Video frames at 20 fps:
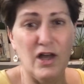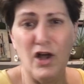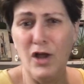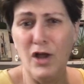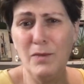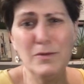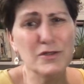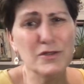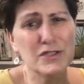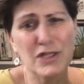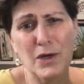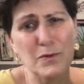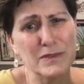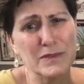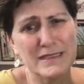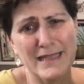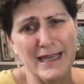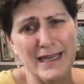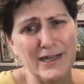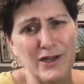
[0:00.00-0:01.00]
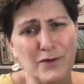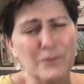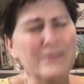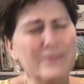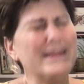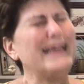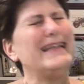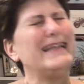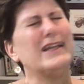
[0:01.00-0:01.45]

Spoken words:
Almost always they know. They